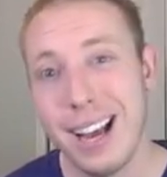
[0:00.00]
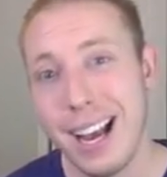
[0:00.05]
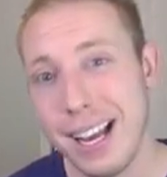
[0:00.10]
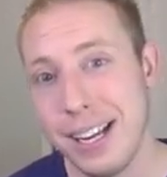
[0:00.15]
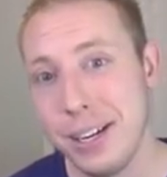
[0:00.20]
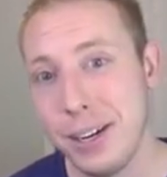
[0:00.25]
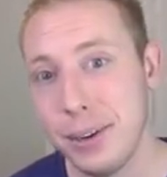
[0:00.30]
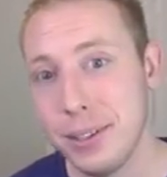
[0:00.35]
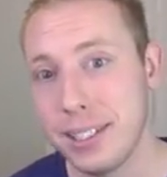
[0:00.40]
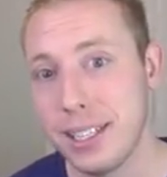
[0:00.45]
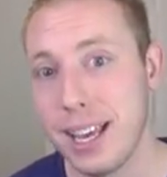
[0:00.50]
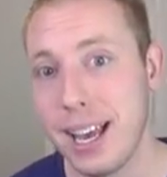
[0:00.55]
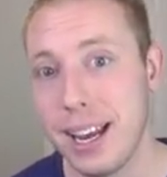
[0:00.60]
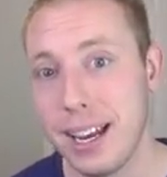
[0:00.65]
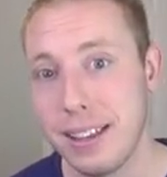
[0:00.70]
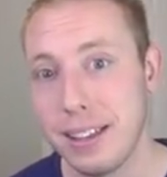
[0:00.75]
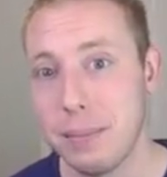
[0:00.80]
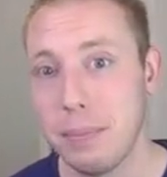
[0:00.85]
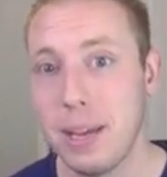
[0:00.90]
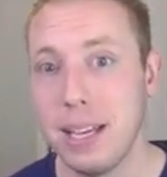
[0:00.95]
I know it's
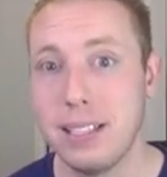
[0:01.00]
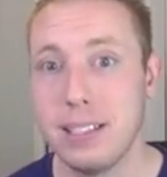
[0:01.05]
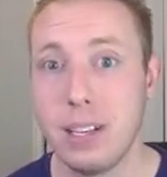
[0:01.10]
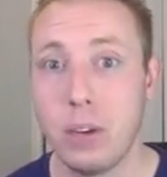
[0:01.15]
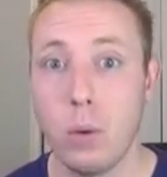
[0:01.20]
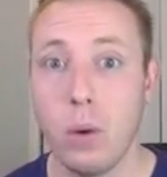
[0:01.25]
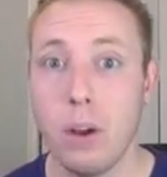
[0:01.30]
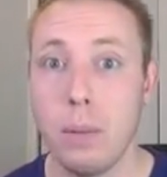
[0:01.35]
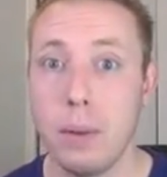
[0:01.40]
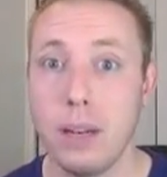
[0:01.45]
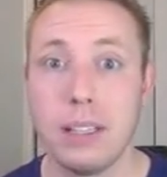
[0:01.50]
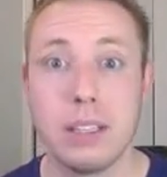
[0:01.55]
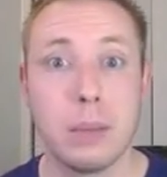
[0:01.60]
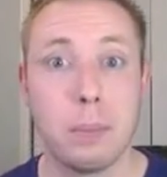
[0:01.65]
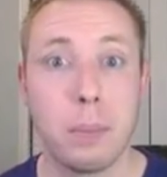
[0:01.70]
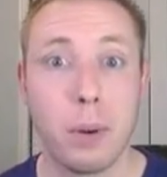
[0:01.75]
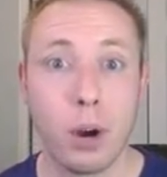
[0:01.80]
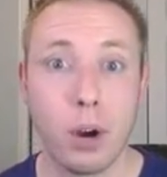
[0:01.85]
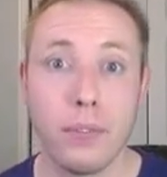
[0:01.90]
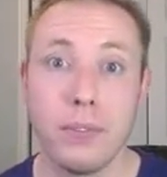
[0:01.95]
kind of the basic one, but it's
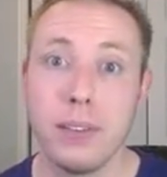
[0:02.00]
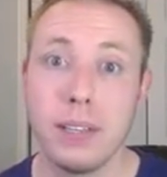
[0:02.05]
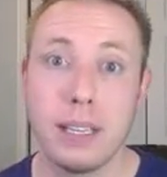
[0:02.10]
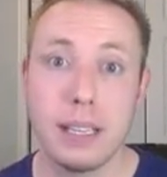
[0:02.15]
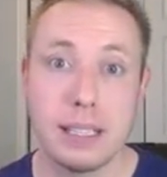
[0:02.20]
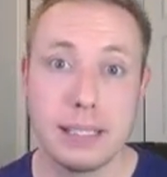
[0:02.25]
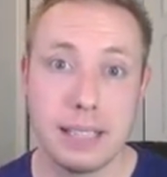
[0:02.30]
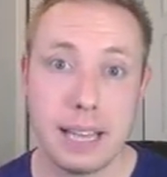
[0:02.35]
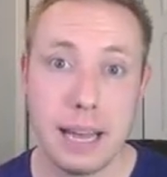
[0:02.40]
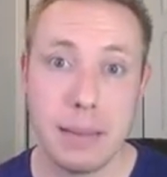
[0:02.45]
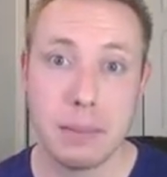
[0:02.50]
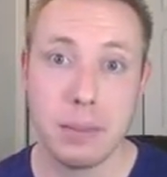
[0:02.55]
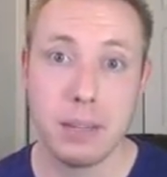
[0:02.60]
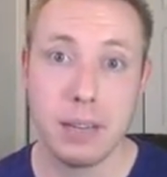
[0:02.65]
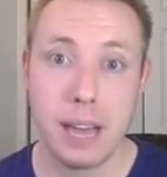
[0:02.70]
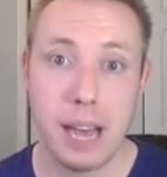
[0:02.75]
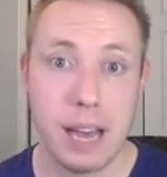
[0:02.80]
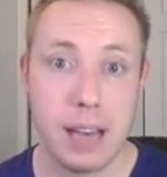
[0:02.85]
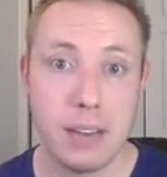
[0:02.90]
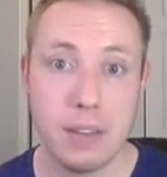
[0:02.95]
a perfect example
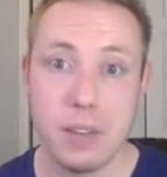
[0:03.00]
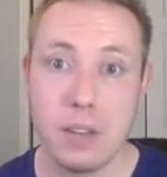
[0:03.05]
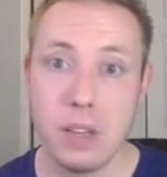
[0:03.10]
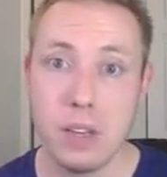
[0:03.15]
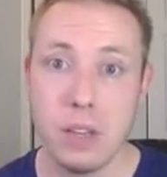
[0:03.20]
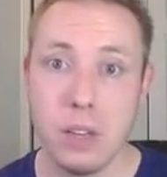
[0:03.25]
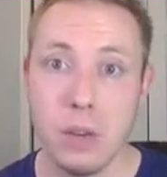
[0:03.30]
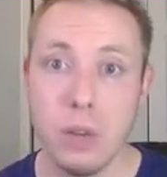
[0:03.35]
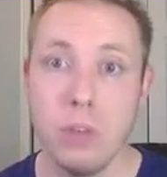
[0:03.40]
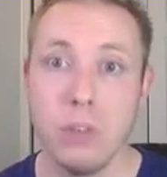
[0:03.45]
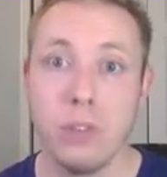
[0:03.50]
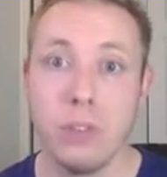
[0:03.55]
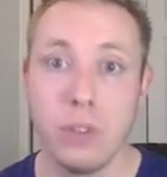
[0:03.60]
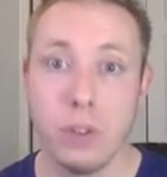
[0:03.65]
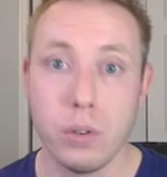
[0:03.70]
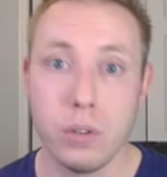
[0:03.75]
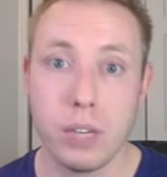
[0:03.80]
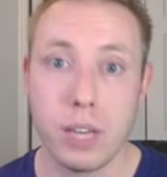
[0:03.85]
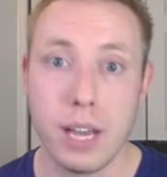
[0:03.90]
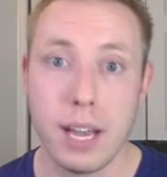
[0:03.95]
on how to use
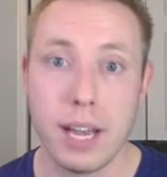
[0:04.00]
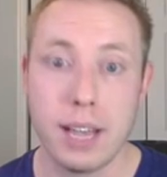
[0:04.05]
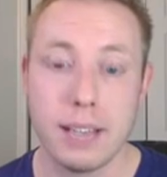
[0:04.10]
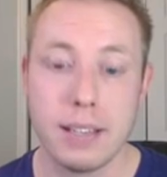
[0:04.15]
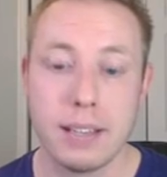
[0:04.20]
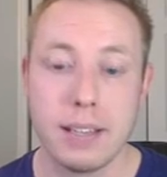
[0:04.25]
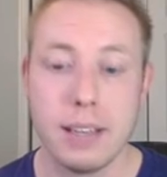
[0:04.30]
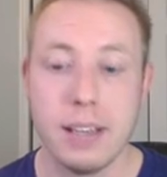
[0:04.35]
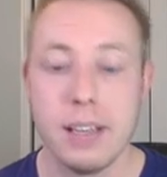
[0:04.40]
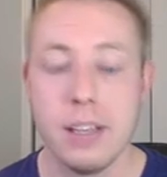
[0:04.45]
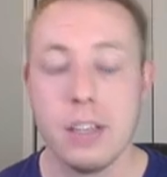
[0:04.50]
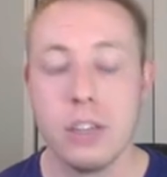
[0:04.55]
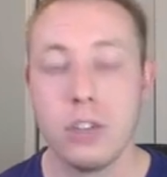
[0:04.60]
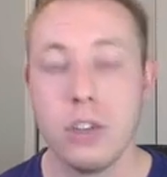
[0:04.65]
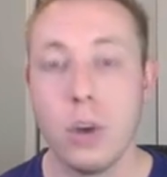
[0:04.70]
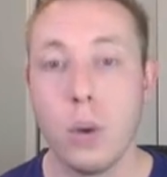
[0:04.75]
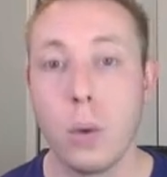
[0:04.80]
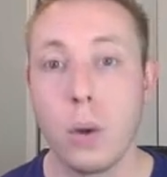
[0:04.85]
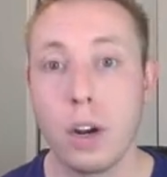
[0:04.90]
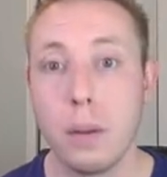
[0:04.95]
Vue.js.
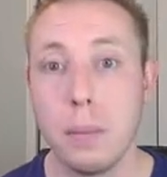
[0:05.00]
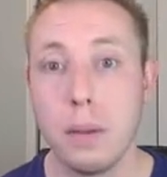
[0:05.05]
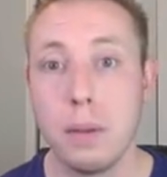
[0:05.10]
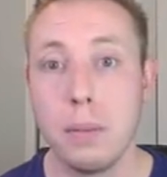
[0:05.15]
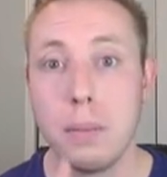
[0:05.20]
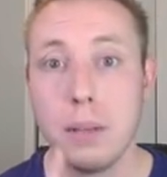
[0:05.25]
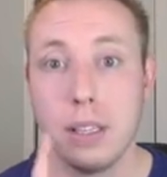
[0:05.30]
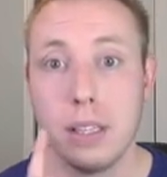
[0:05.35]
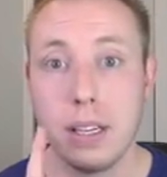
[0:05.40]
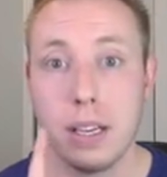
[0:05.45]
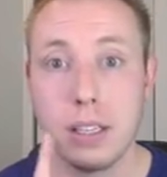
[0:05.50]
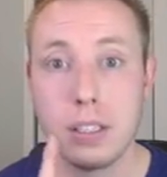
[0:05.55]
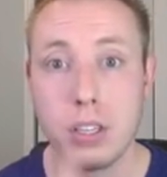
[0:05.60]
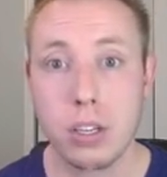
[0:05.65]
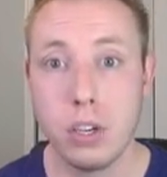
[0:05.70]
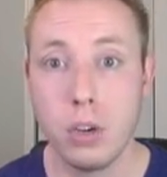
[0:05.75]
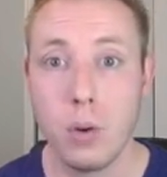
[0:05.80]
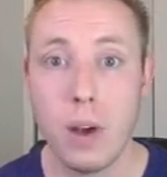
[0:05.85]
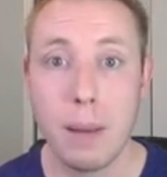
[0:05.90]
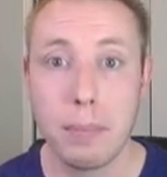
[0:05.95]
So we're going to be building a
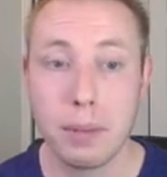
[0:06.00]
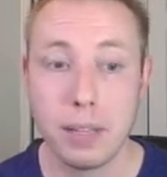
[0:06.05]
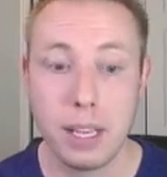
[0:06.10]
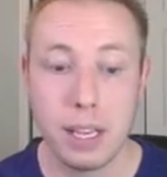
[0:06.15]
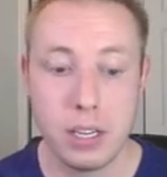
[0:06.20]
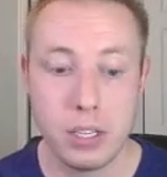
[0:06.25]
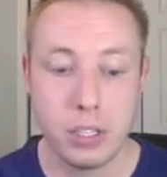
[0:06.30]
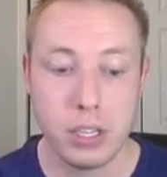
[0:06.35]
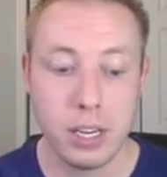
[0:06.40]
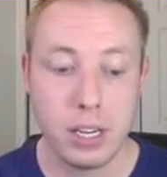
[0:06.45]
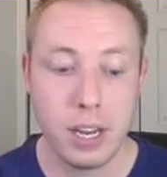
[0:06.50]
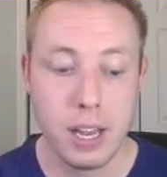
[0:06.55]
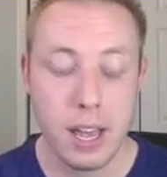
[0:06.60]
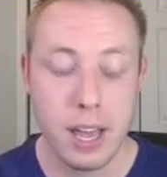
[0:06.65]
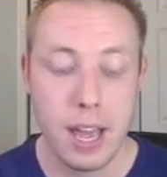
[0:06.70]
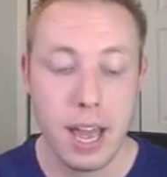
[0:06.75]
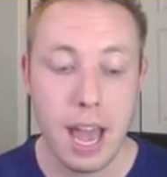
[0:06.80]
to-do application.